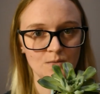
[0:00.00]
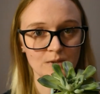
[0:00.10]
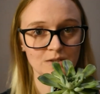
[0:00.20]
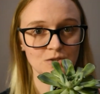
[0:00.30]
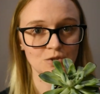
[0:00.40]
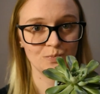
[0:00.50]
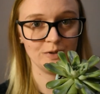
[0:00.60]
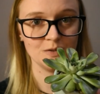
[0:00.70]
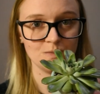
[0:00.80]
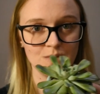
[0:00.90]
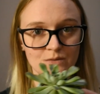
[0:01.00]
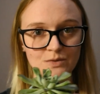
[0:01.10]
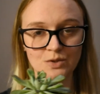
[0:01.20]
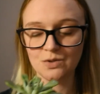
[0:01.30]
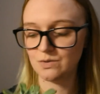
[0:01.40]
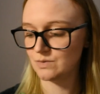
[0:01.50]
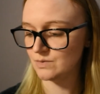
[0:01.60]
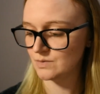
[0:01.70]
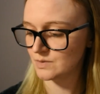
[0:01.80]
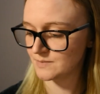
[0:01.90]
Which brings me on
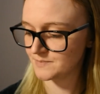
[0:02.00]
to